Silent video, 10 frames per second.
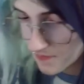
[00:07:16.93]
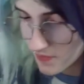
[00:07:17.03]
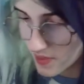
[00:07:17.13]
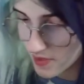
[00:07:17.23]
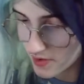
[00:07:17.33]

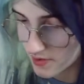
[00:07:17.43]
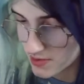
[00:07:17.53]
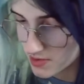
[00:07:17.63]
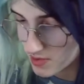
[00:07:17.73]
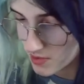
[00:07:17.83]
thing on the
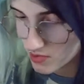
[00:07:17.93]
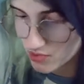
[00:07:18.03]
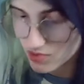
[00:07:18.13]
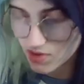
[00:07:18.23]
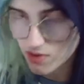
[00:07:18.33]
stick
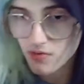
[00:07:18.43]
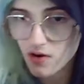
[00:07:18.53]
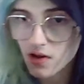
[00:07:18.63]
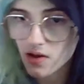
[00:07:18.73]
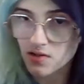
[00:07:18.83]
module itself.
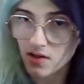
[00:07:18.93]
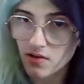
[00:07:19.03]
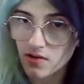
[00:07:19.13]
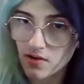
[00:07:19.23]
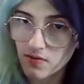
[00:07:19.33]
So now
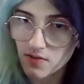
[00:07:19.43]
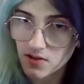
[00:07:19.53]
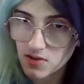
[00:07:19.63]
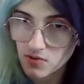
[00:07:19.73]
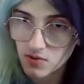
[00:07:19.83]
that you have
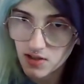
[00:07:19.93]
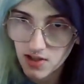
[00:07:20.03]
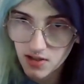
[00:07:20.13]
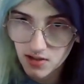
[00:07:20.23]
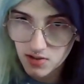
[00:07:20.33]
these
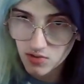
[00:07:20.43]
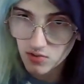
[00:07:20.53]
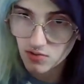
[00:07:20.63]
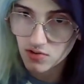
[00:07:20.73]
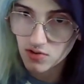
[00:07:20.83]
three
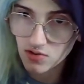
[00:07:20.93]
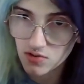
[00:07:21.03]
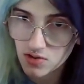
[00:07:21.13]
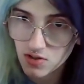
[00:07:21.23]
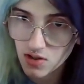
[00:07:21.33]
screws
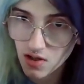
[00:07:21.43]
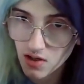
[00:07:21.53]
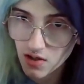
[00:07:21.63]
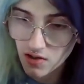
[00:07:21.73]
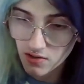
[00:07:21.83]
loose,
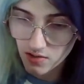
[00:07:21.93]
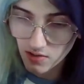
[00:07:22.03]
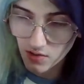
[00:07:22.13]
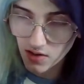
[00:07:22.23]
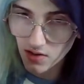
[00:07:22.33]
you're going to
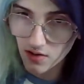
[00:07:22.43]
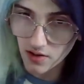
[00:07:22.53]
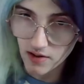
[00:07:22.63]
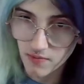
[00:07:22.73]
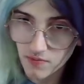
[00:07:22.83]
want to
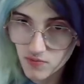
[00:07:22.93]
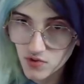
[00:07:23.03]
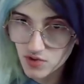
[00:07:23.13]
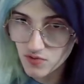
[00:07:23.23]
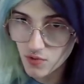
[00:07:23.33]
like
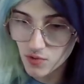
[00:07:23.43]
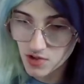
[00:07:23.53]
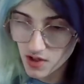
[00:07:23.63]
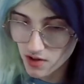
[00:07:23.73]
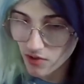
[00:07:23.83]
just
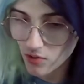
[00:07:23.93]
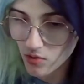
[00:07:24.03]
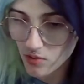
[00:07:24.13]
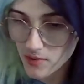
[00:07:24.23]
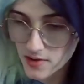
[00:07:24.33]
force out of the
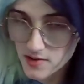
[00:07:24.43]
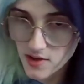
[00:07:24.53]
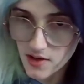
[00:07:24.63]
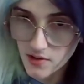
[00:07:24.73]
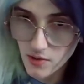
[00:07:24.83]
hole a bit
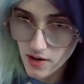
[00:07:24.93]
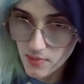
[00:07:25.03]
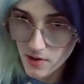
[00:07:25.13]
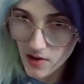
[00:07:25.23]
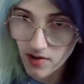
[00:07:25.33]
and grab
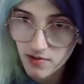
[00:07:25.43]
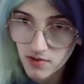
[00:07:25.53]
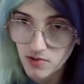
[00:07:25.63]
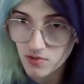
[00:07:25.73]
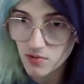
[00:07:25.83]

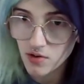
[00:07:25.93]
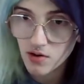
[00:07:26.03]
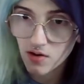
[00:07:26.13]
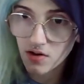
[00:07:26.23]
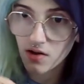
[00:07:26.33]
onto
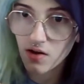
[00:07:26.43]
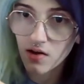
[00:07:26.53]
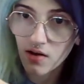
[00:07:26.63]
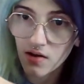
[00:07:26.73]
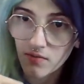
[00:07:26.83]

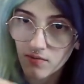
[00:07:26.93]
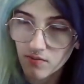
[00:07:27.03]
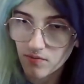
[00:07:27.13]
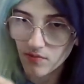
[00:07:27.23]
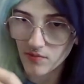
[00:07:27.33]

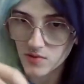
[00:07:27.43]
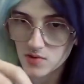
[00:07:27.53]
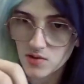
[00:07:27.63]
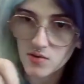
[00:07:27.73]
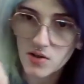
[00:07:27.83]
and mm, what's
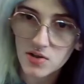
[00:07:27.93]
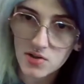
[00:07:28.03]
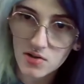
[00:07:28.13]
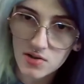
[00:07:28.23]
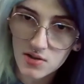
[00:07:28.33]
a good way to show
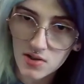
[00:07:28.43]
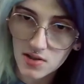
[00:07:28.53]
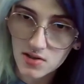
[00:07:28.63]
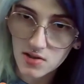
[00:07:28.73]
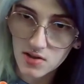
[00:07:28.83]
this?
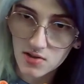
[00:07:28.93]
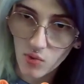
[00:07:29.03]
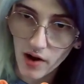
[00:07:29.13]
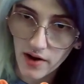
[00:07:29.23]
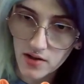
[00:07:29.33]
These these
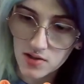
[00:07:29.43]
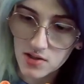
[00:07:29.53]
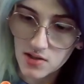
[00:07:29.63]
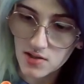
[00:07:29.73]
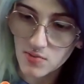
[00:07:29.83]
wires
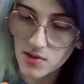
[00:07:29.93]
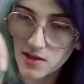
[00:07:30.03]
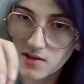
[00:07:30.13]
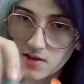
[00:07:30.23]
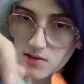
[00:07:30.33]
it's being
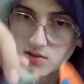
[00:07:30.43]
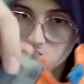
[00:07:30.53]
attached to